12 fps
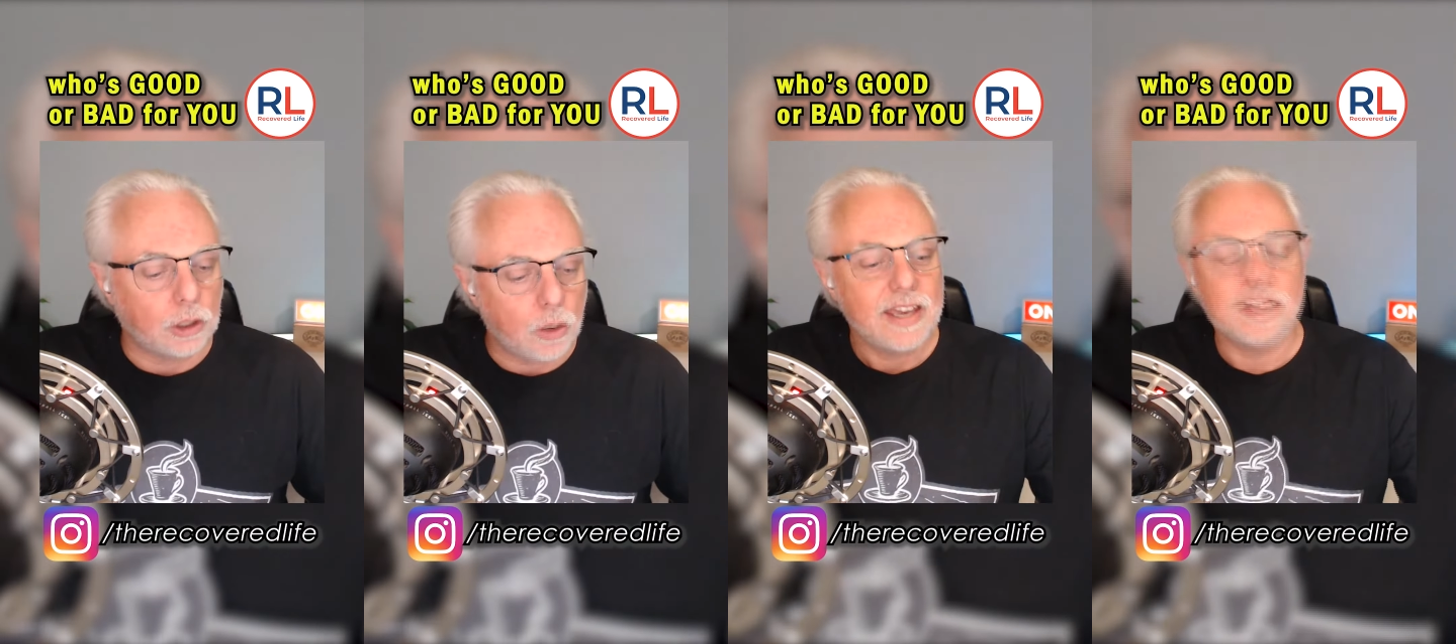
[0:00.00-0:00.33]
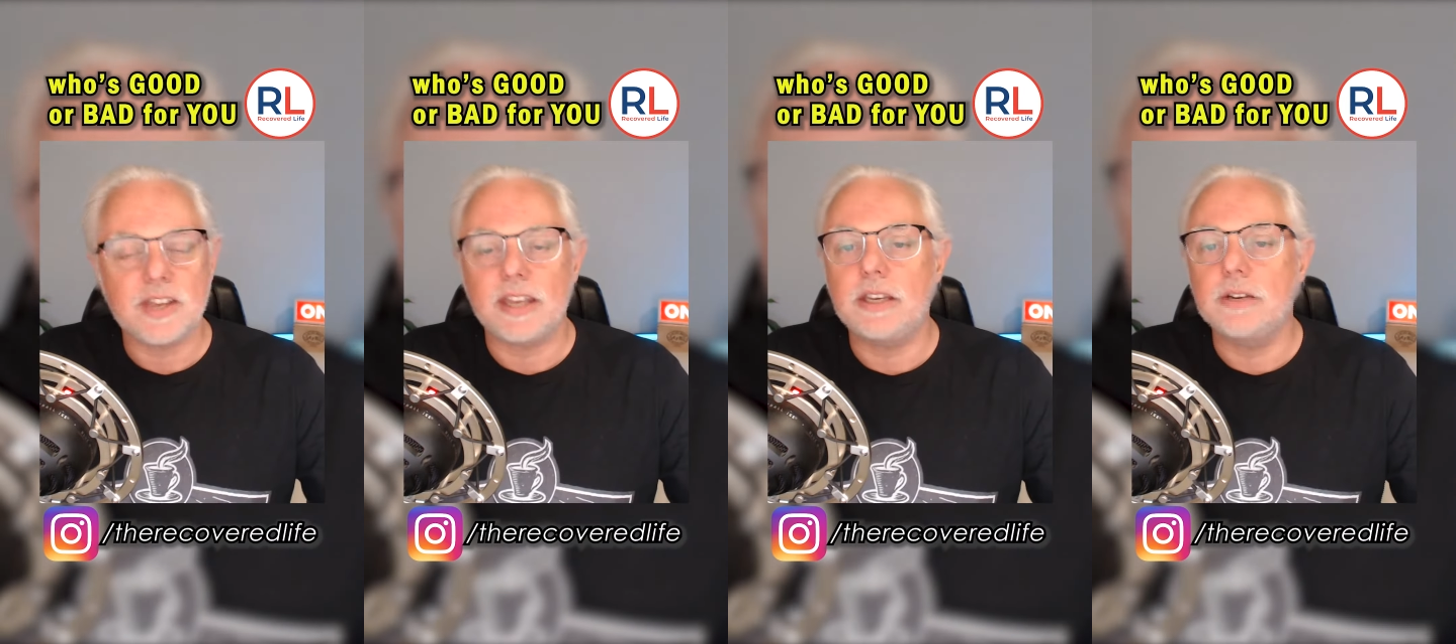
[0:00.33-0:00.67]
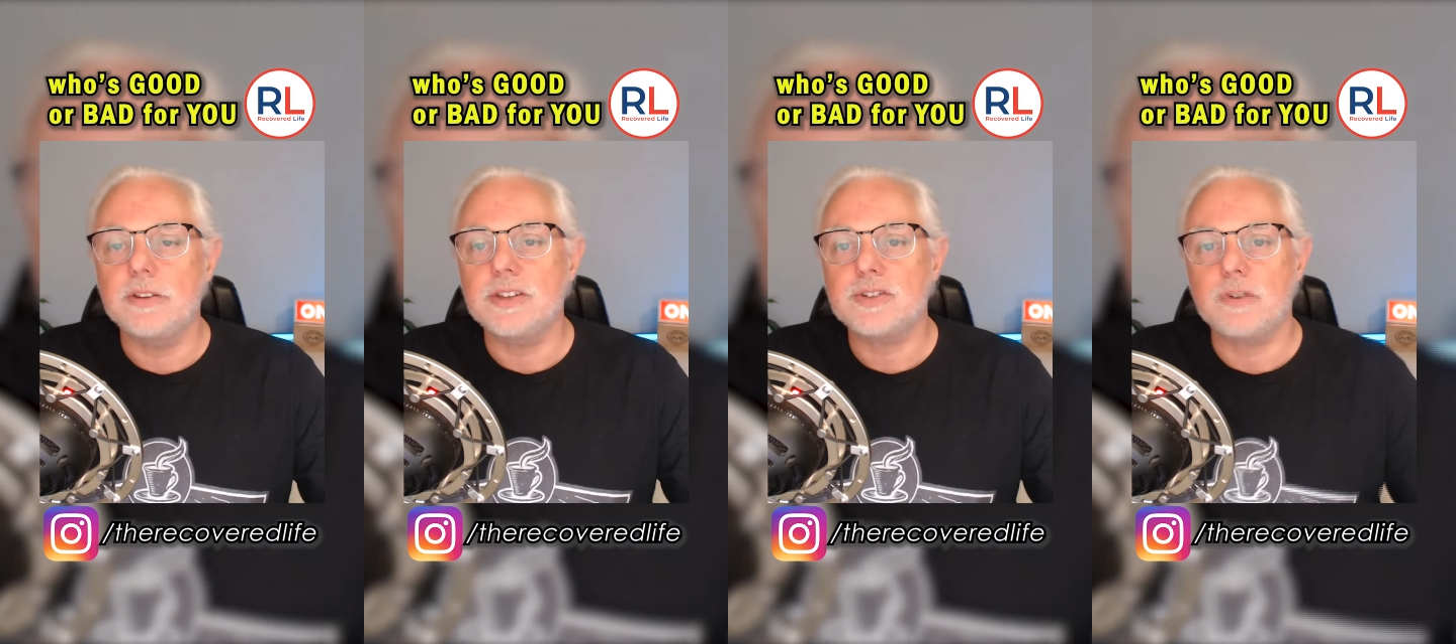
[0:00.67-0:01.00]
you know, is I
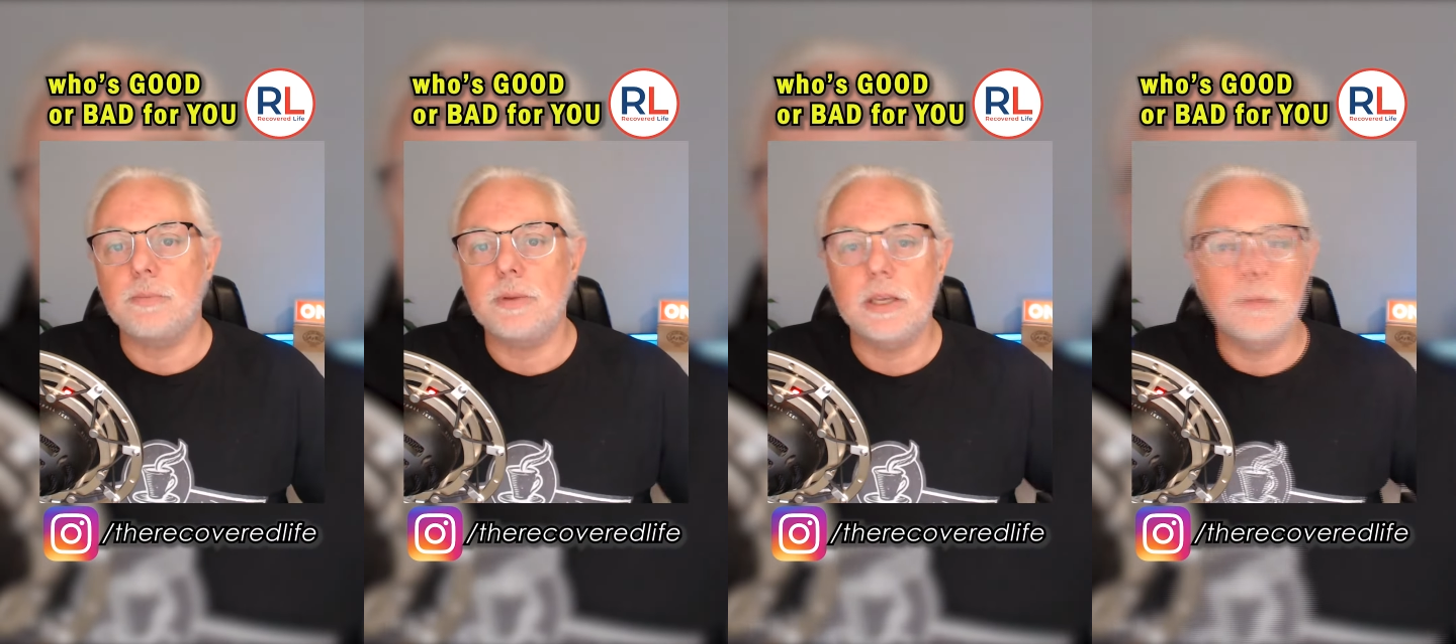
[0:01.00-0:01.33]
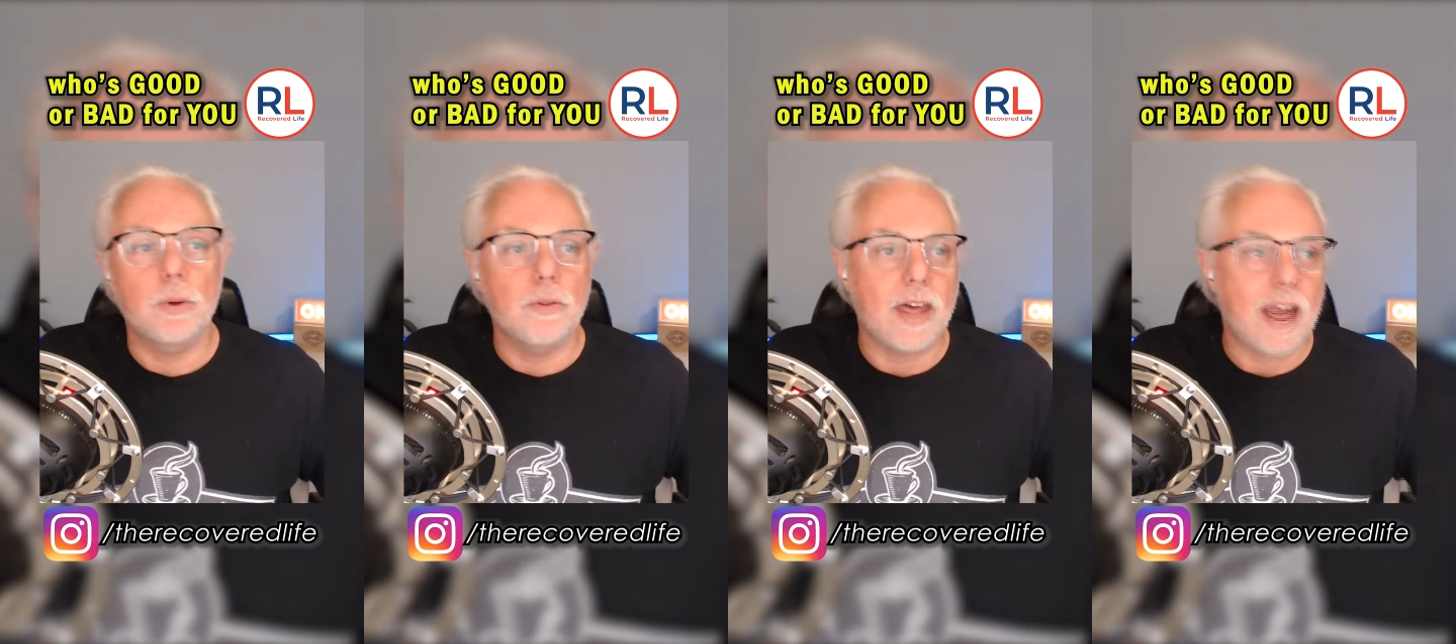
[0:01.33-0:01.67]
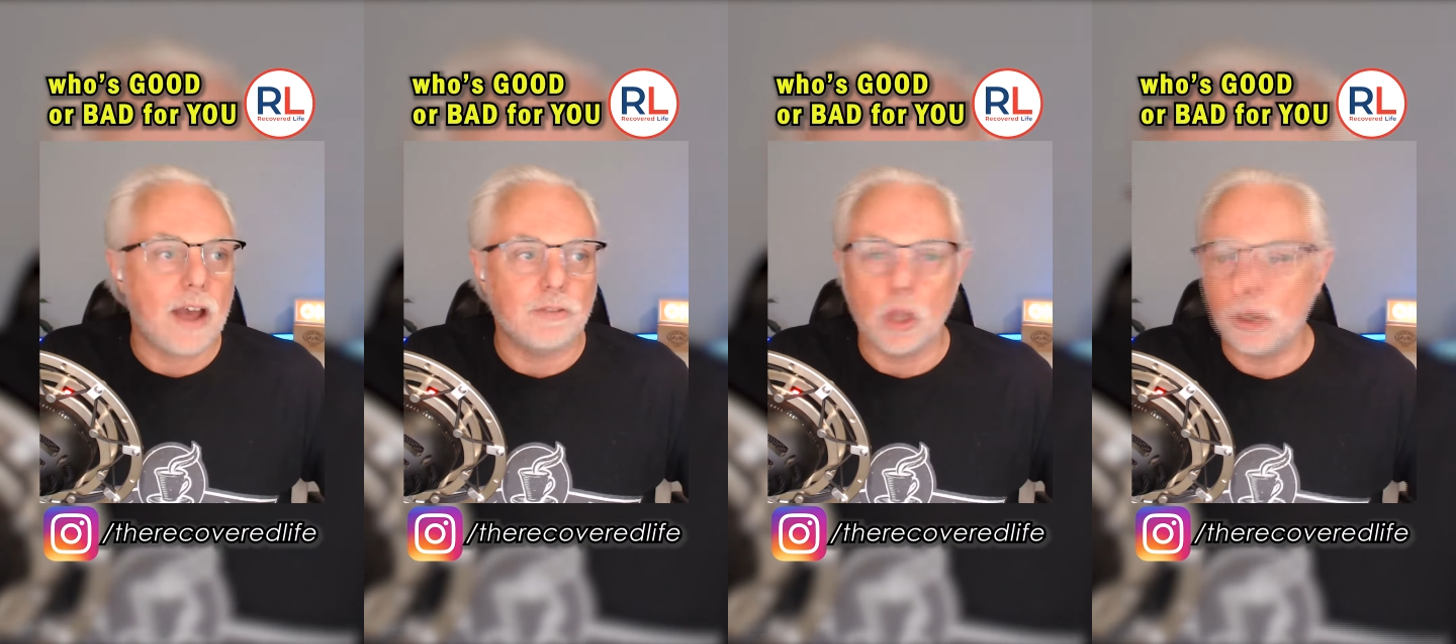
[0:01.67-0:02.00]
hear this for people that
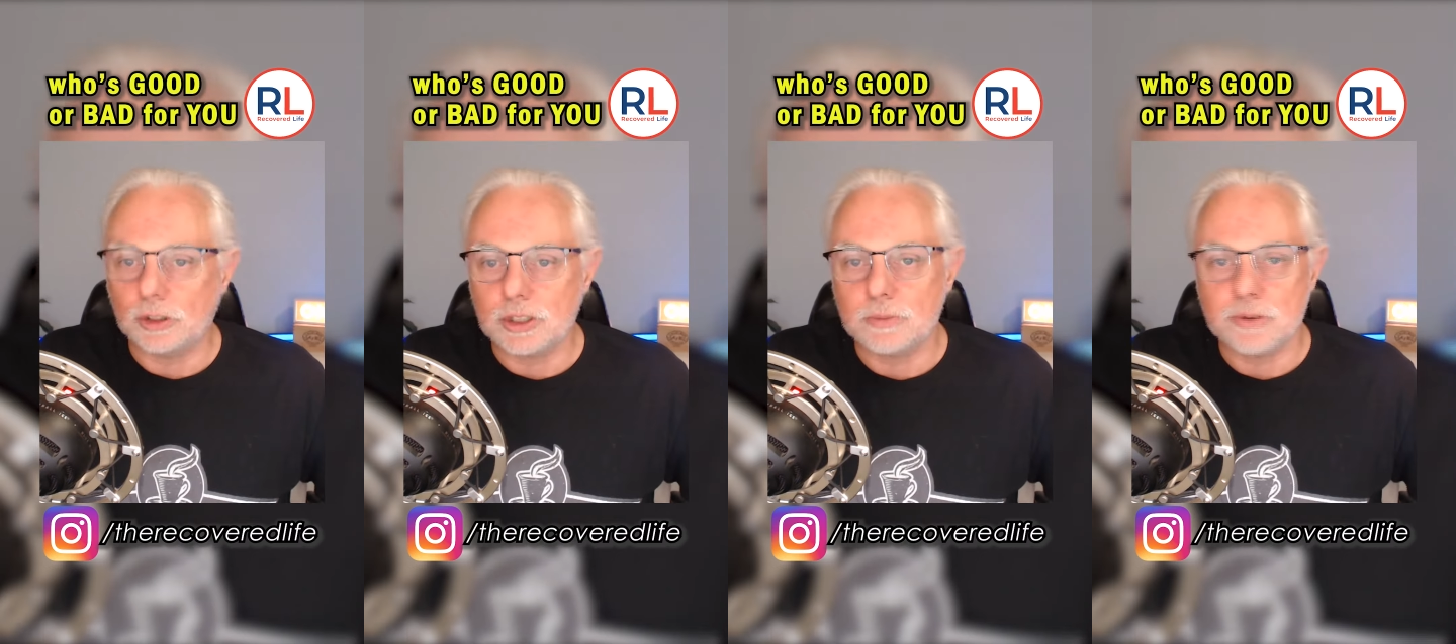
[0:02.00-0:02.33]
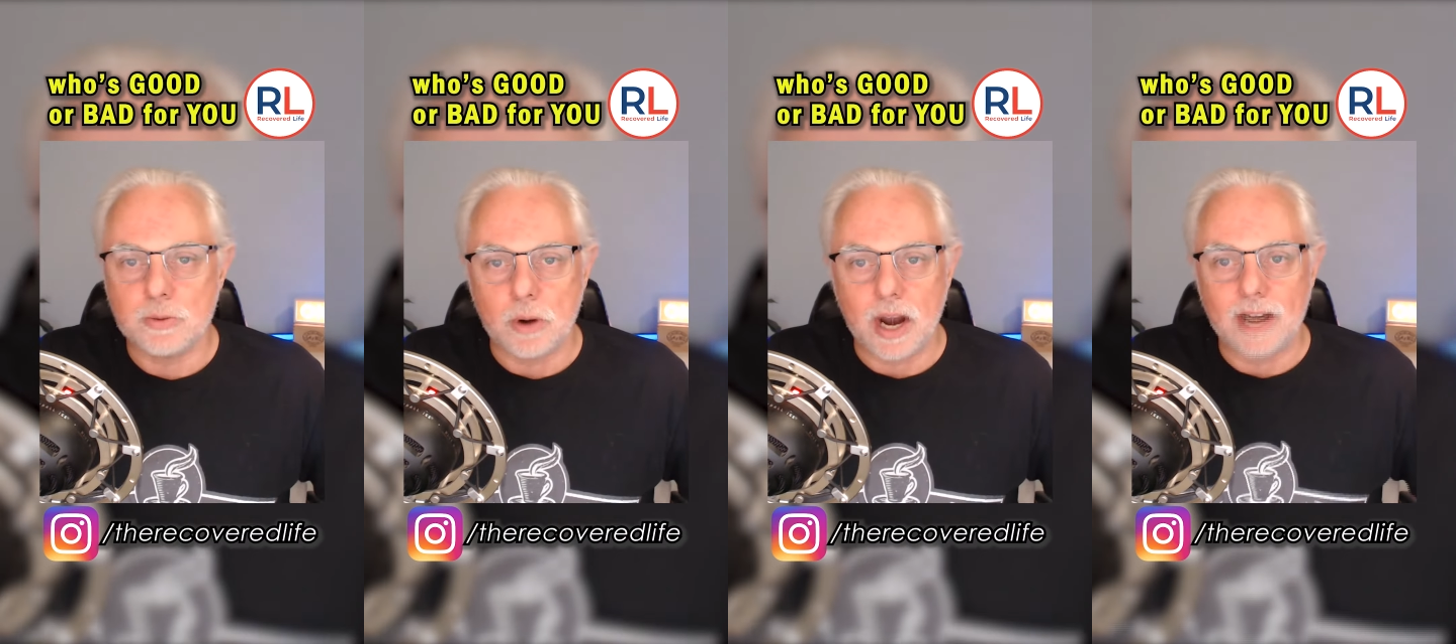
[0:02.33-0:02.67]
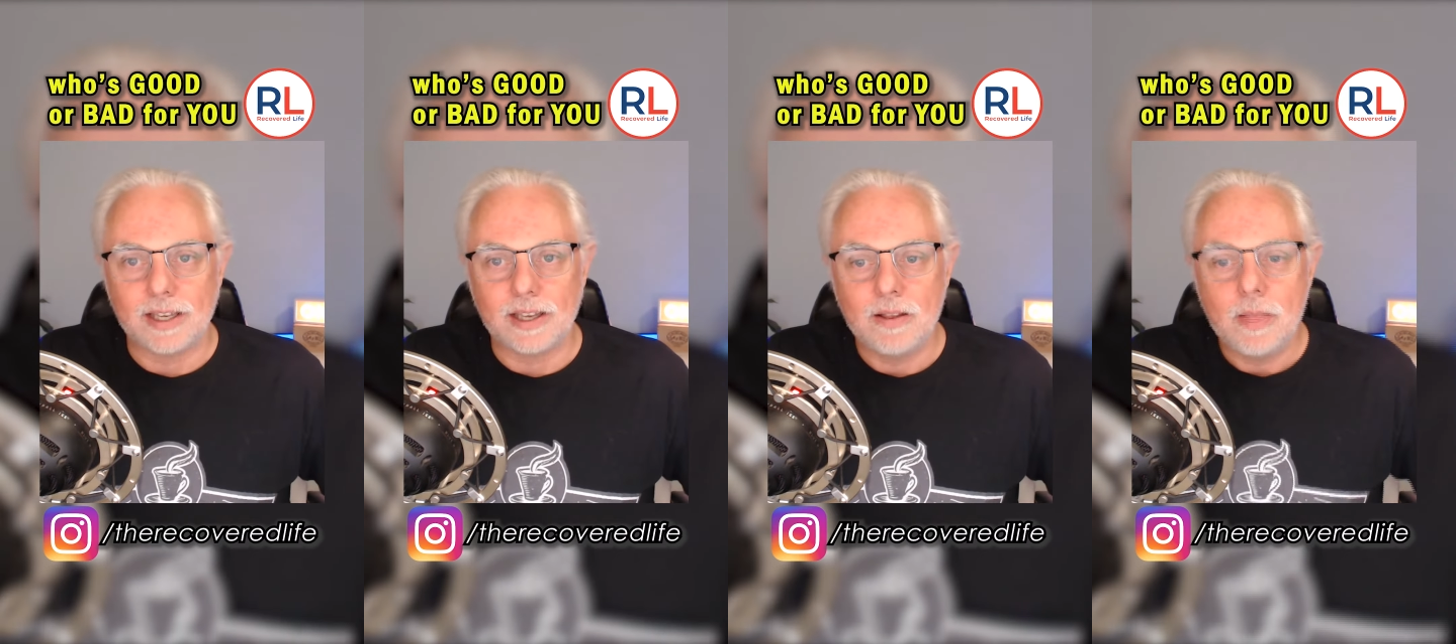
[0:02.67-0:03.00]
have long-term
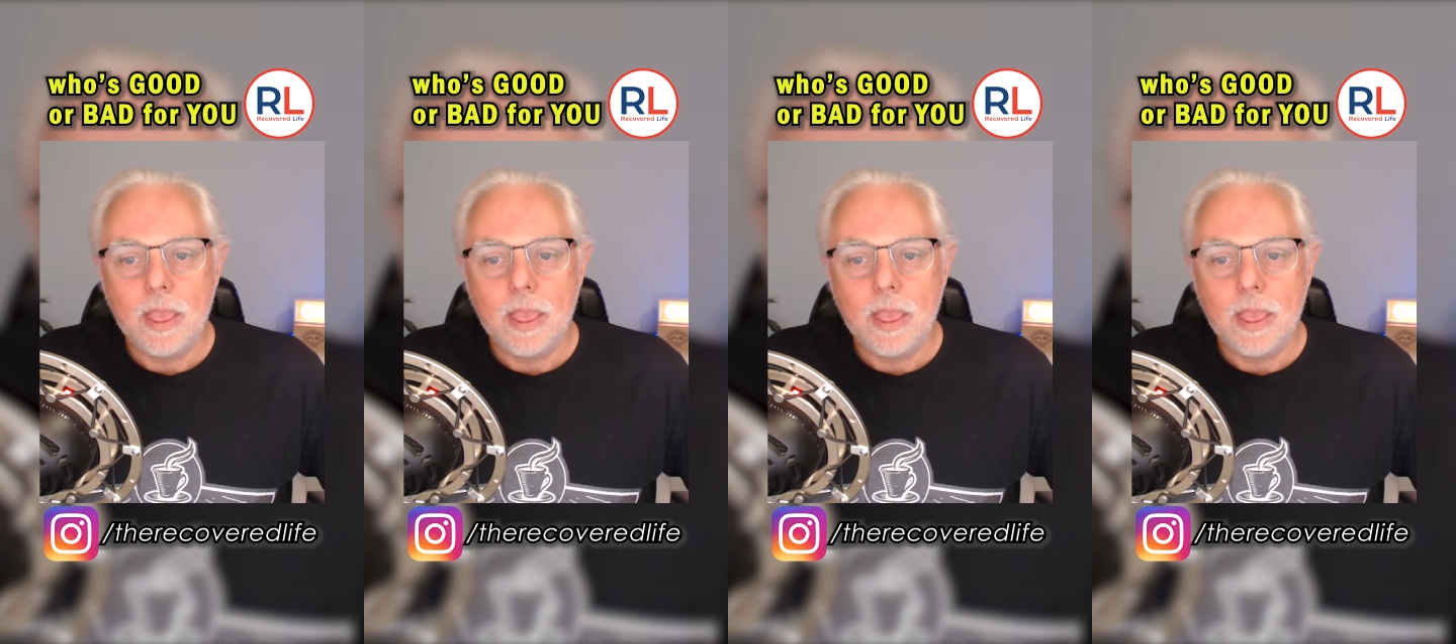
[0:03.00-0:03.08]
sobriety.